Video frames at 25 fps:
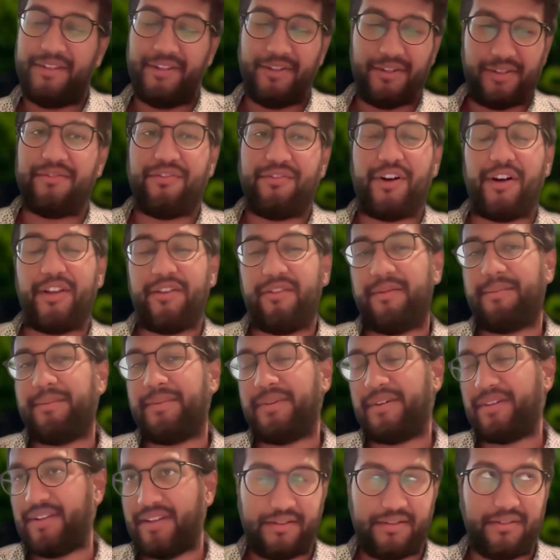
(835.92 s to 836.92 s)
you can
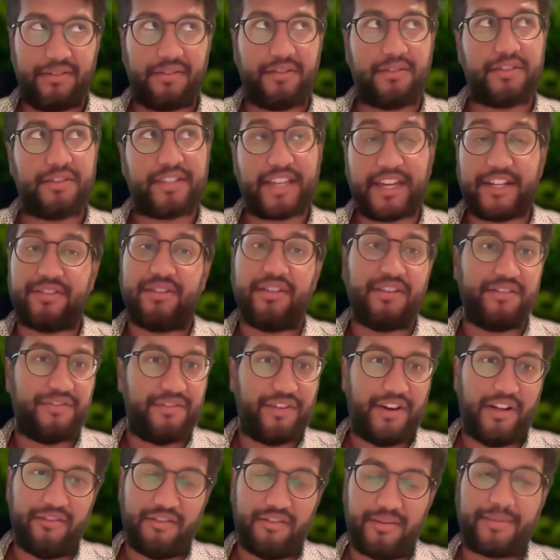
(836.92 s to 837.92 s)
schedule
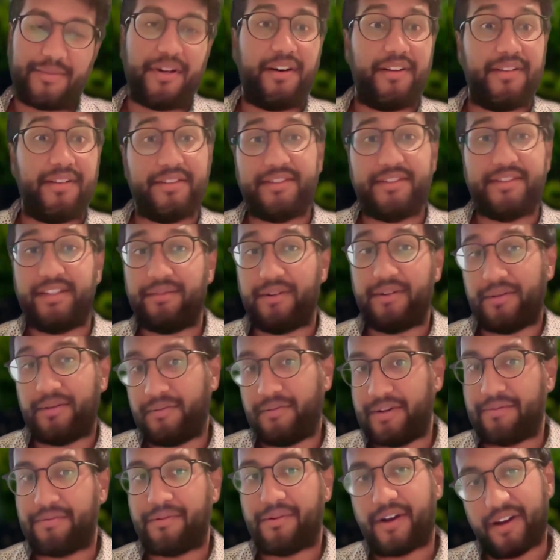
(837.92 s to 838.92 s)
a follow-up call to see
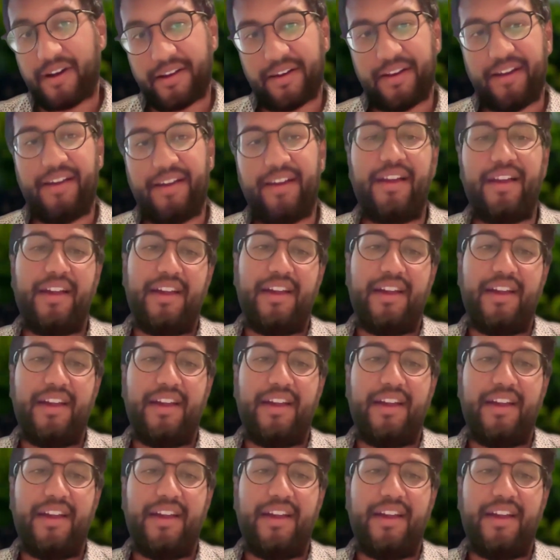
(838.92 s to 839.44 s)
what went wrong.